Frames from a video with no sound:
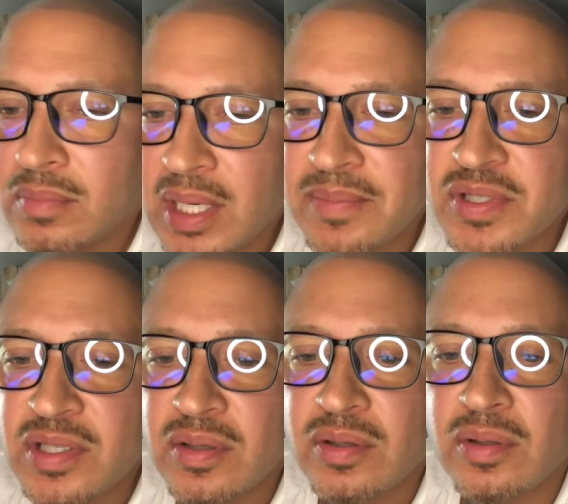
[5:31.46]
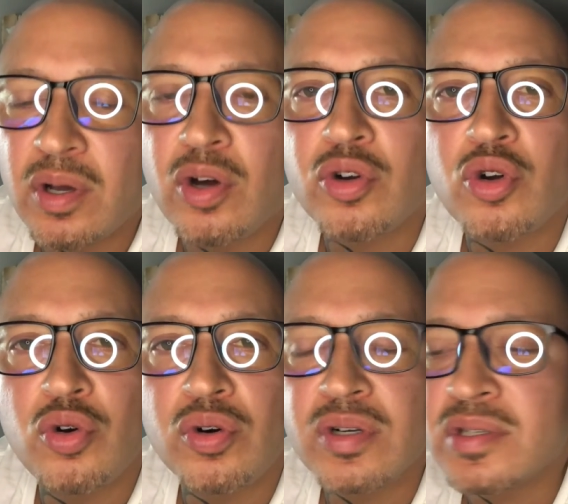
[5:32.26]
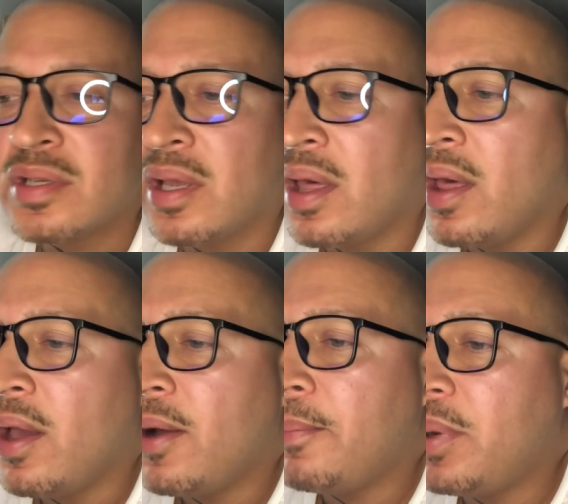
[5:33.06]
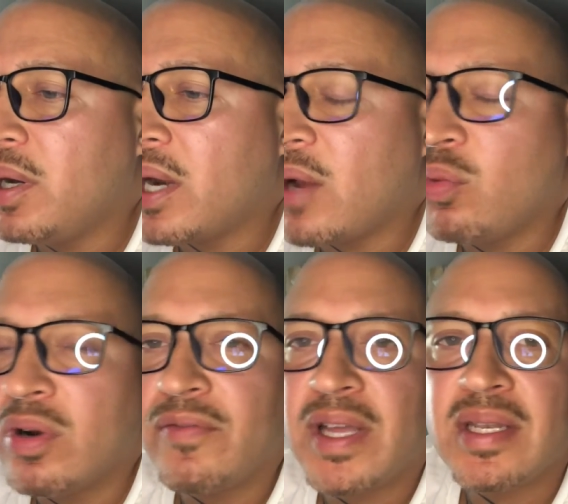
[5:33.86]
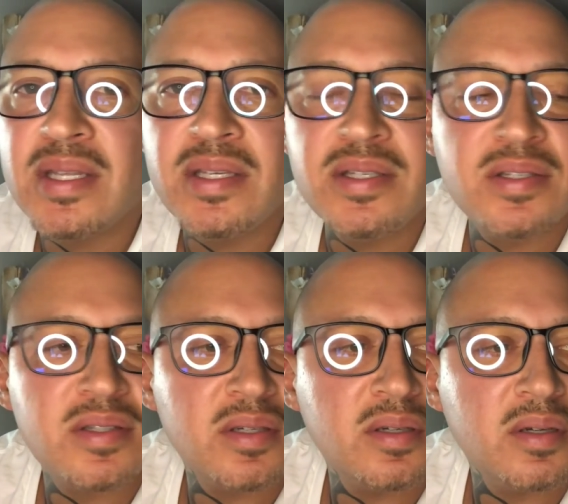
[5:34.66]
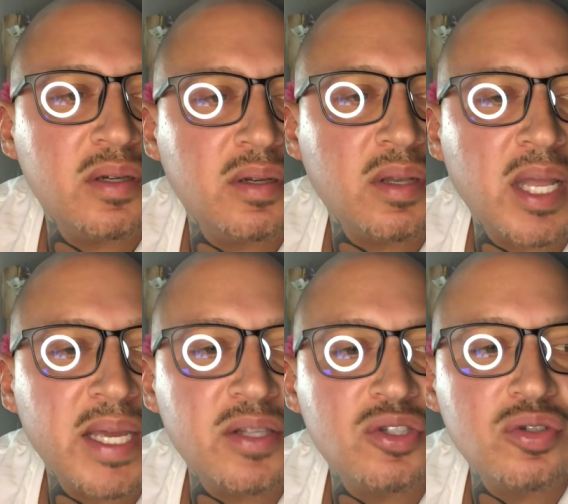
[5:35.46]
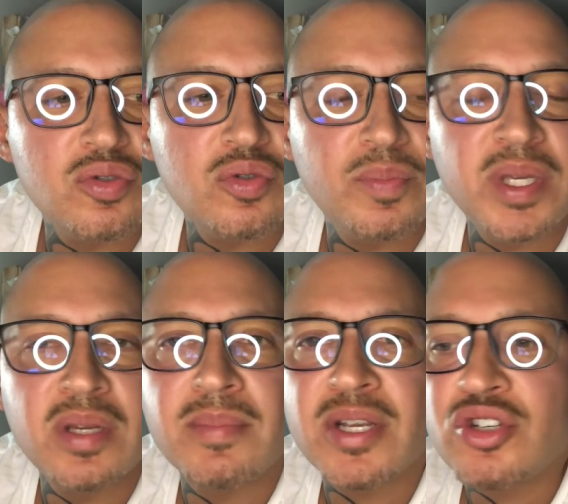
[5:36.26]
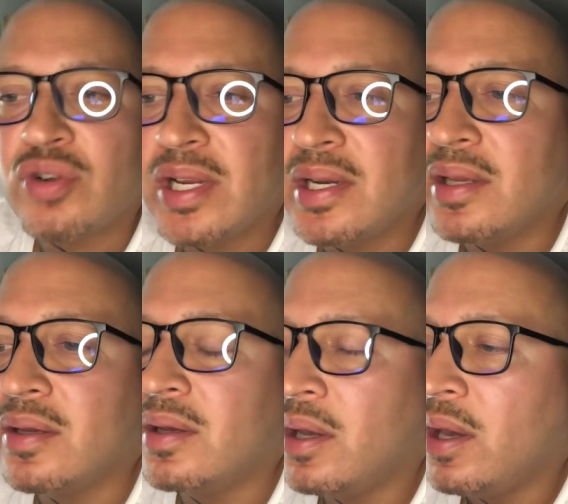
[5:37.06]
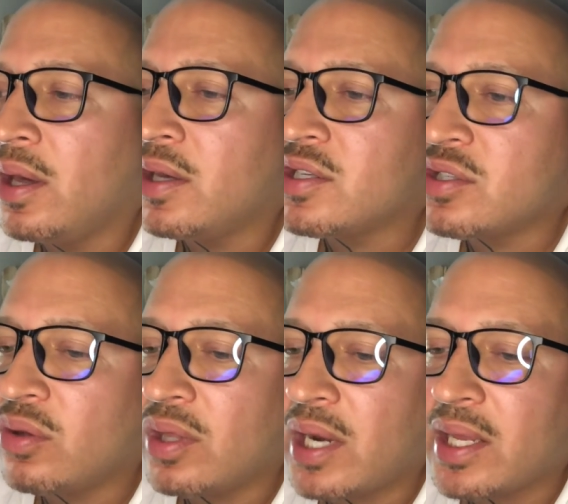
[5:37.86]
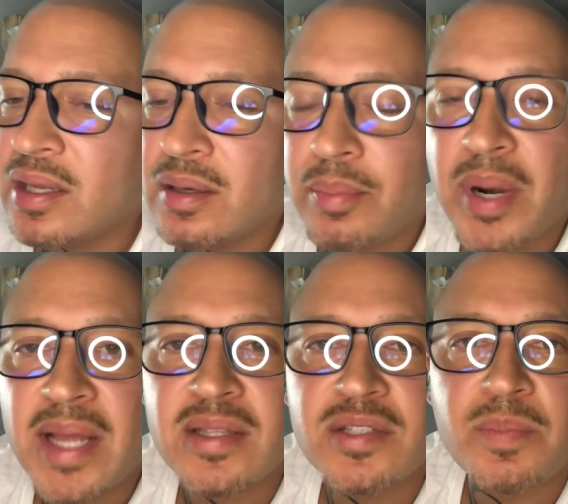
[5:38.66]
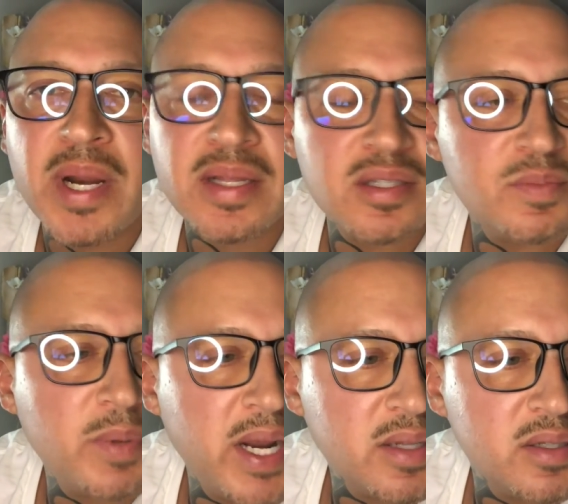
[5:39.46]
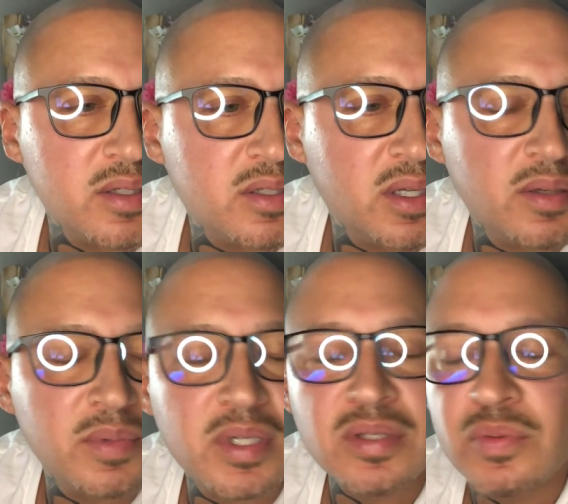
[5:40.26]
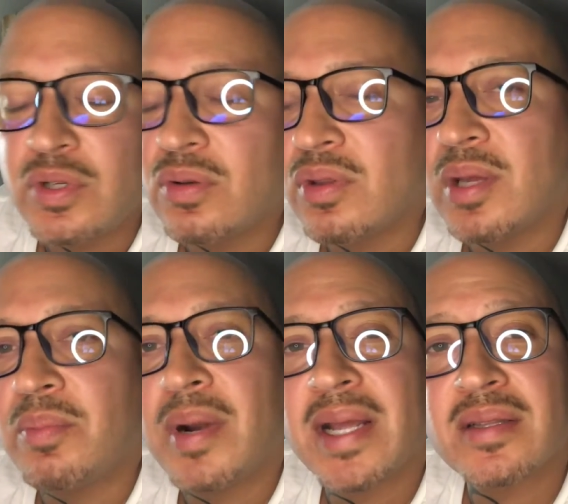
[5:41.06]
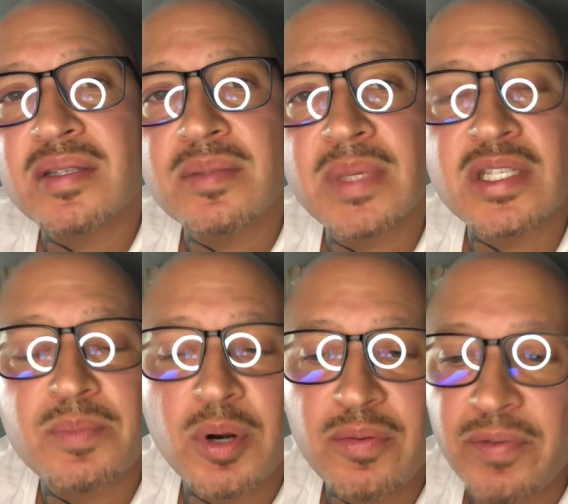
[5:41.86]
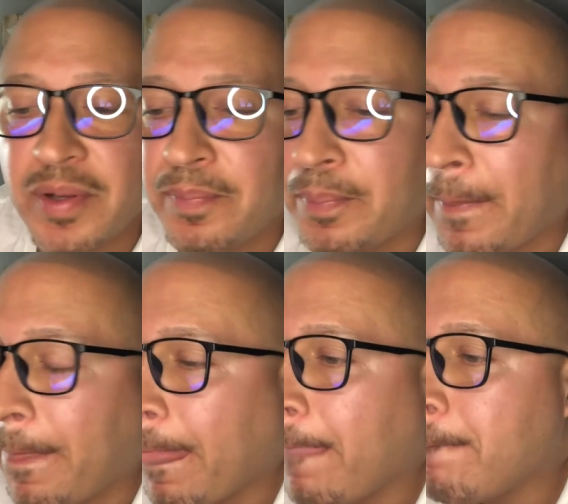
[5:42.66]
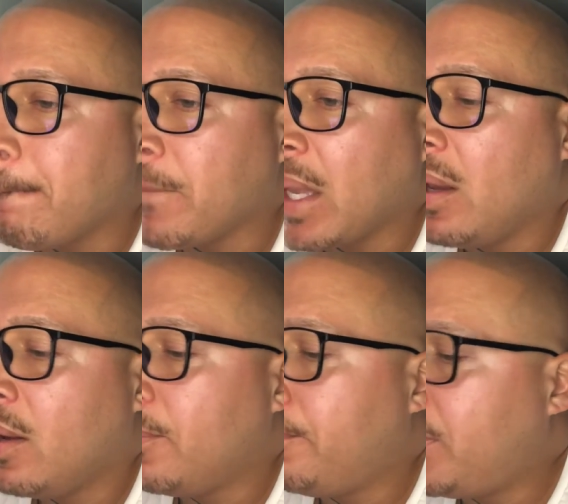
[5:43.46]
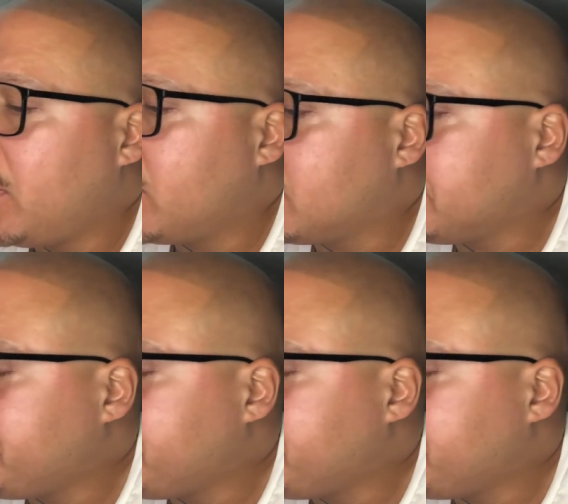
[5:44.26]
I'm still on course, but I would have at least liked to begin my training so that I can practice, practice, practice, because we know that practice makes perfect. But